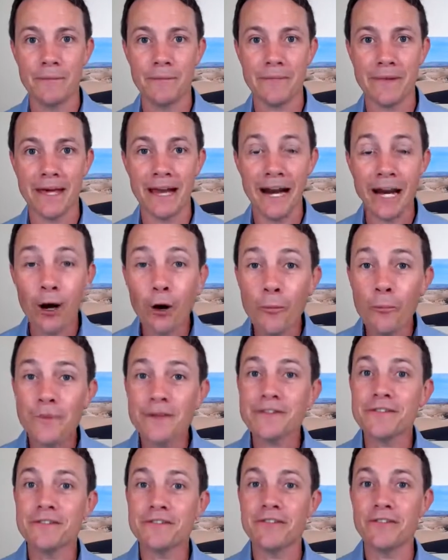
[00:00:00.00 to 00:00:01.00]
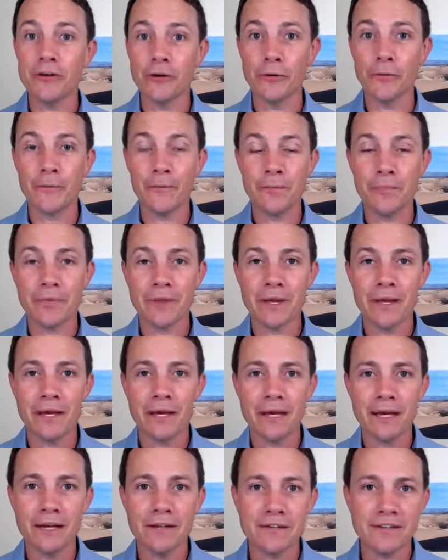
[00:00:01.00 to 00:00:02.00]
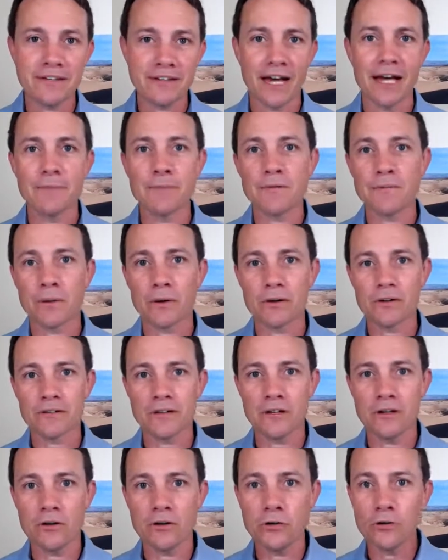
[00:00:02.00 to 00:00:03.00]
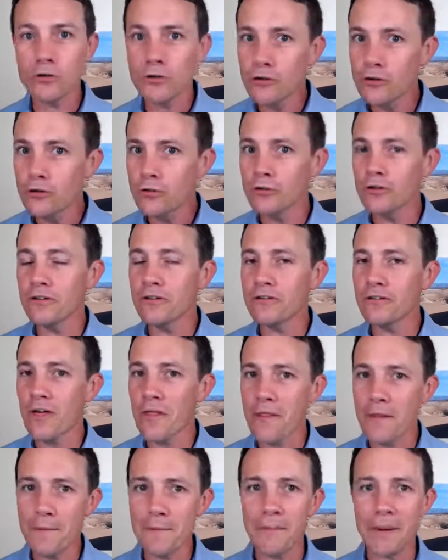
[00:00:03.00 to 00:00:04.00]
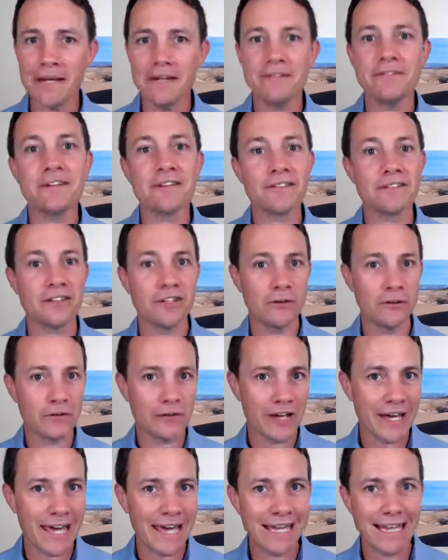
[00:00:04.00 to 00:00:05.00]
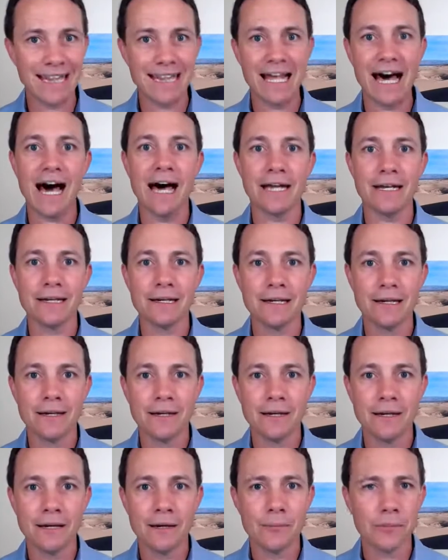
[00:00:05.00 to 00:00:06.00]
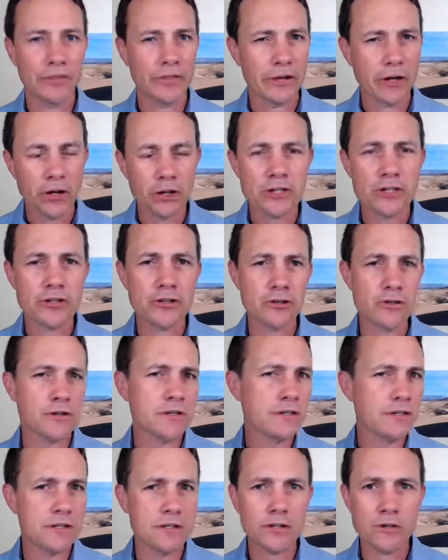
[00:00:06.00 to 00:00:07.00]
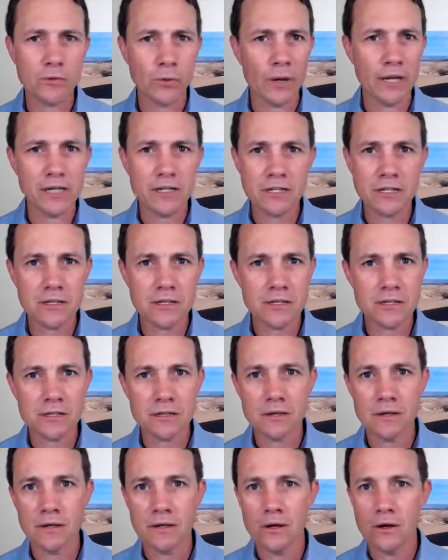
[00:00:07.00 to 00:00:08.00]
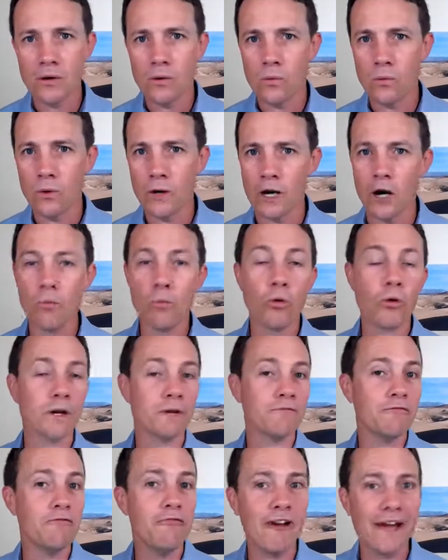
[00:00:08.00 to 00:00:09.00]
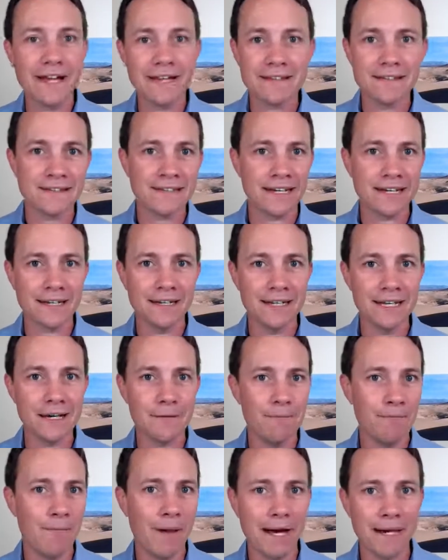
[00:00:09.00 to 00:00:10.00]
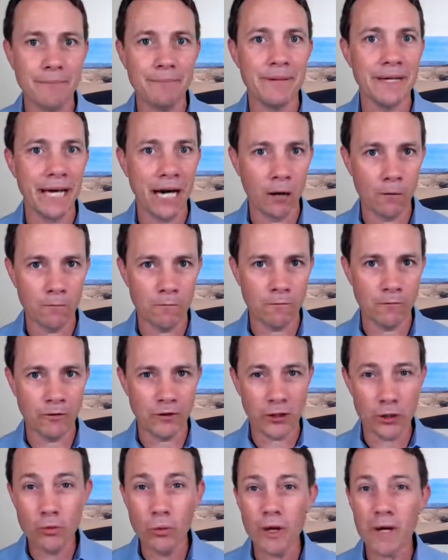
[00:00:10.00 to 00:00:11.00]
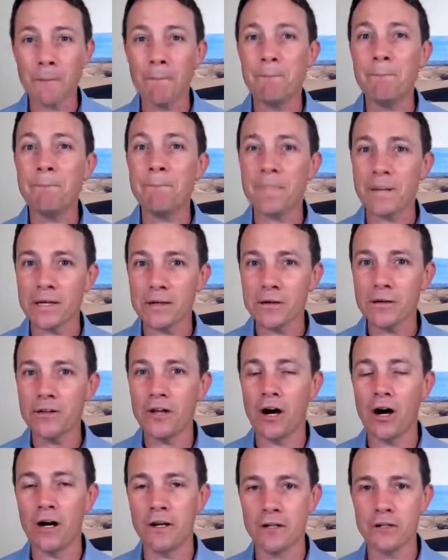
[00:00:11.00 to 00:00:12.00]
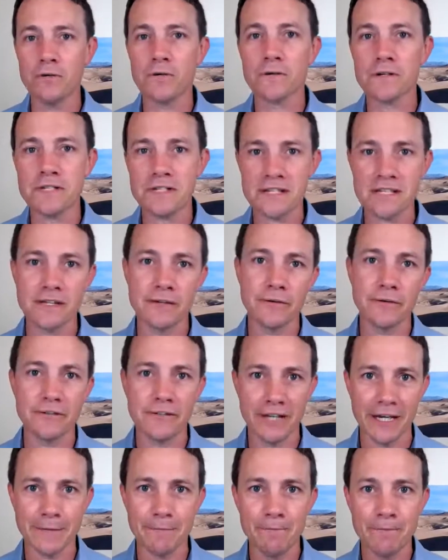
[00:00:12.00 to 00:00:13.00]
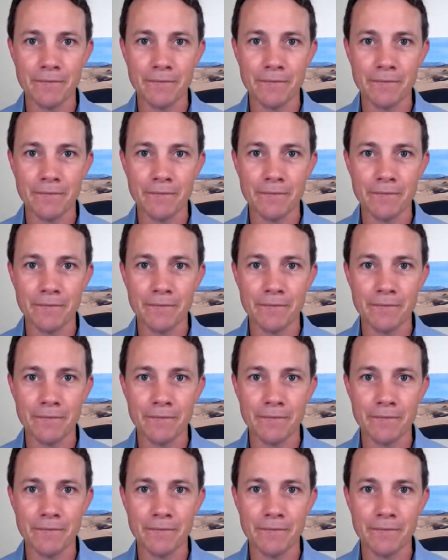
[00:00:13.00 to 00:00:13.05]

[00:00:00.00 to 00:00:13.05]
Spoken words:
and I hope this is you, is a type of person who uses the basic skills a lot. But there are certain situations where a more advanced technique might be helpful, and you want to build on your skill set.